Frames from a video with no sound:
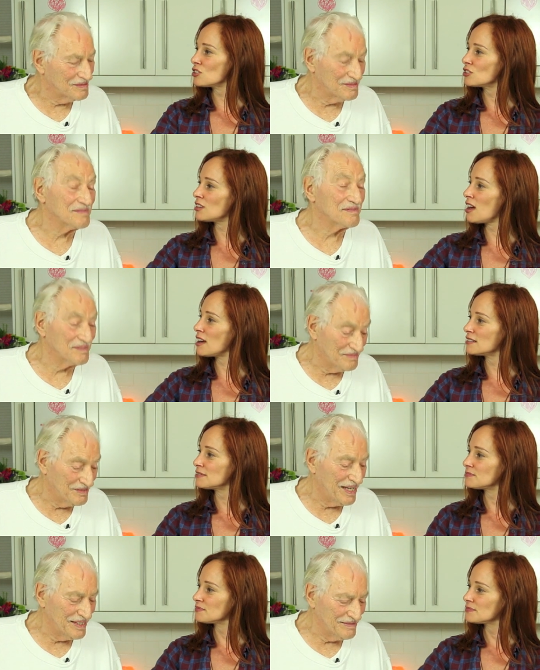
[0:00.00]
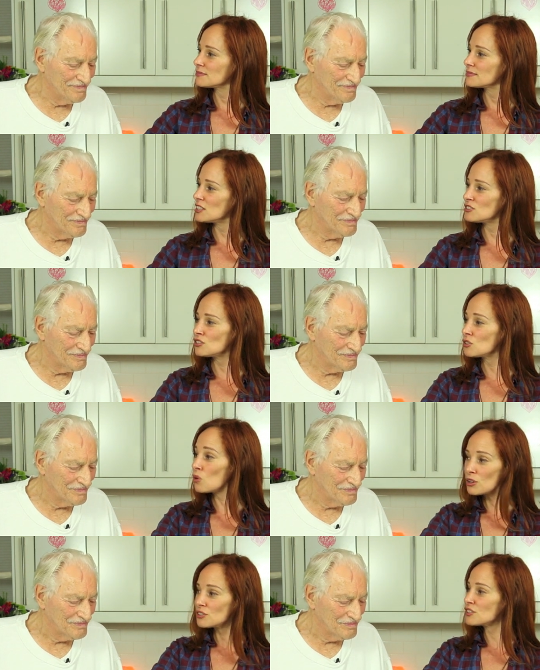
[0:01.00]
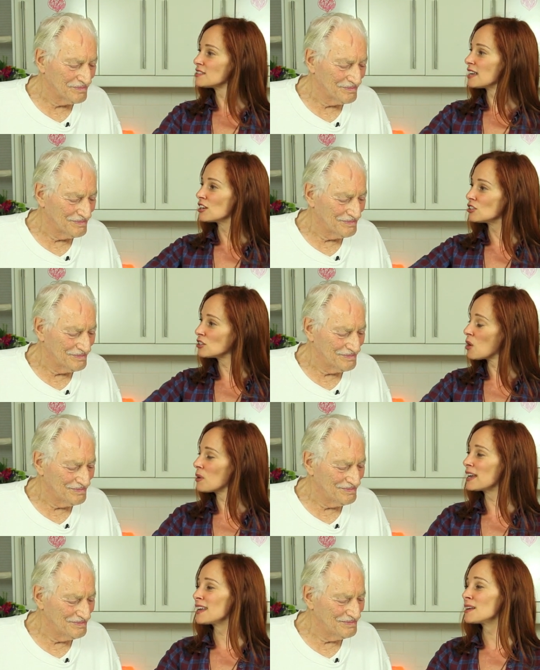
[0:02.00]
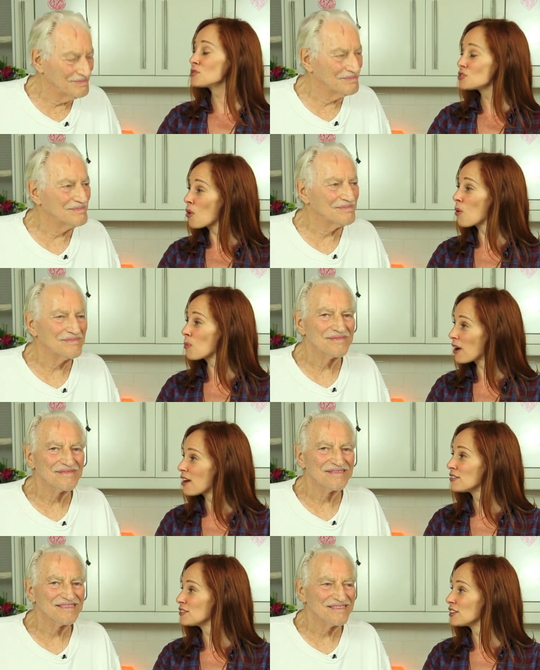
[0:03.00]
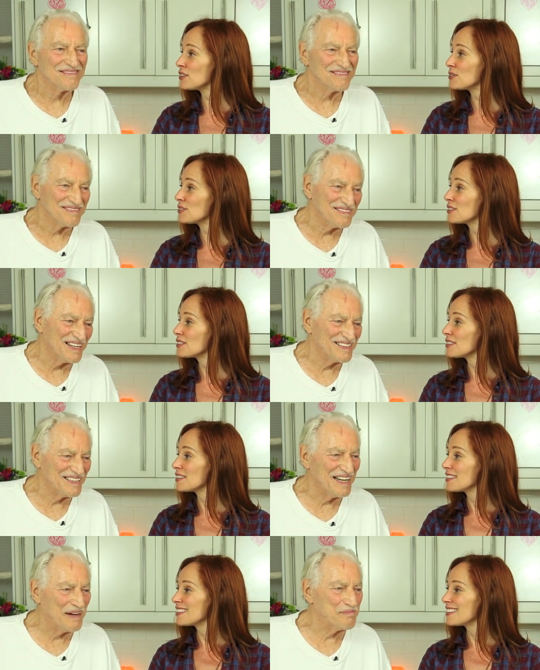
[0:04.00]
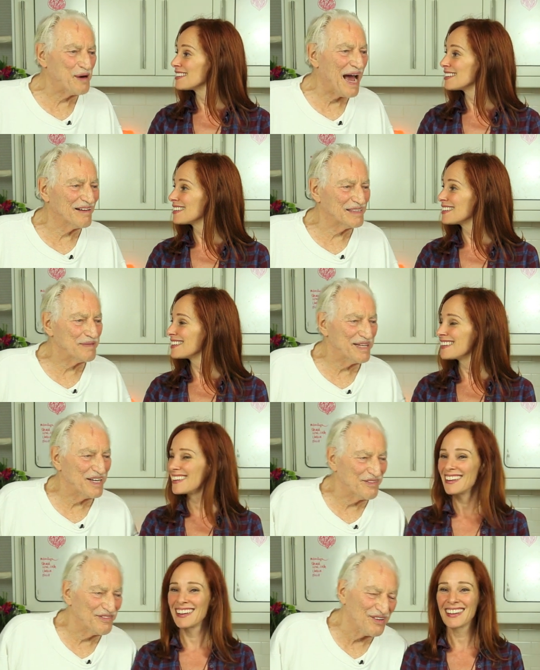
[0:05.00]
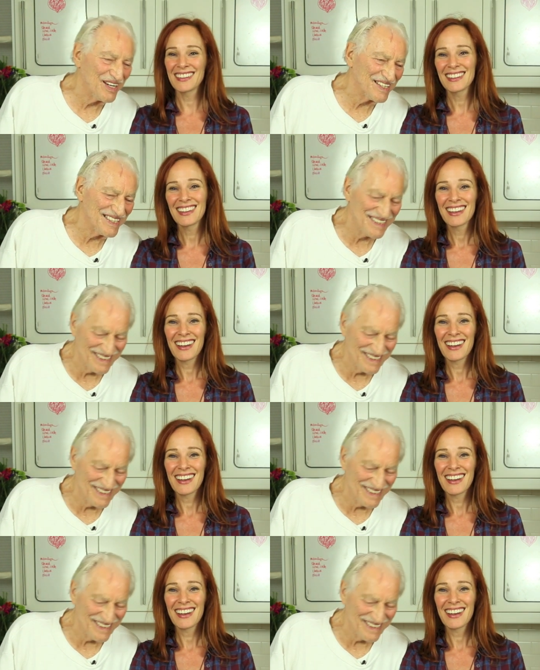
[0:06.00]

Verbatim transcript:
Speaker 1: turned on. Right. Because you're gorgeous and glowing, and I'm so proud of you.
Speaker 2: Well, I'm proud to be your father.